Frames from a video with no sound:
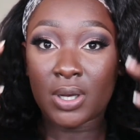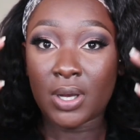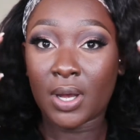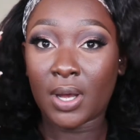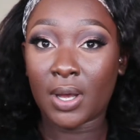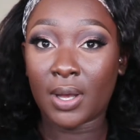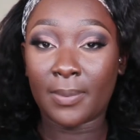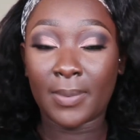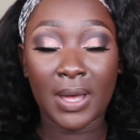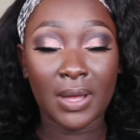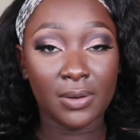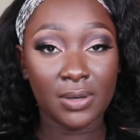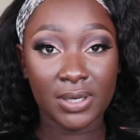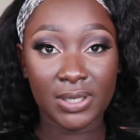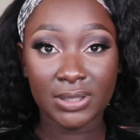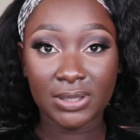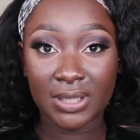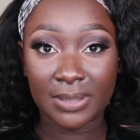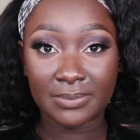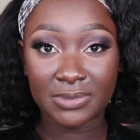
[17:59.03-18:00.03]
Um, I'll
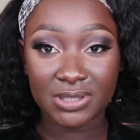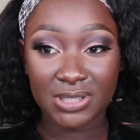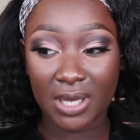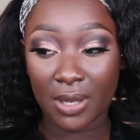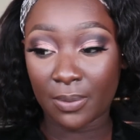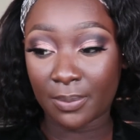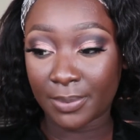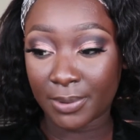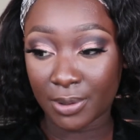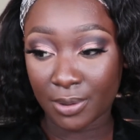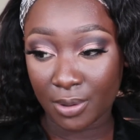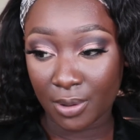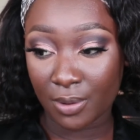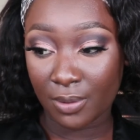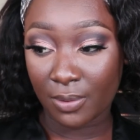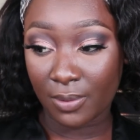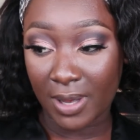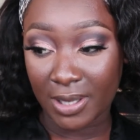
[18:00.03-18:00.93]
link them down below.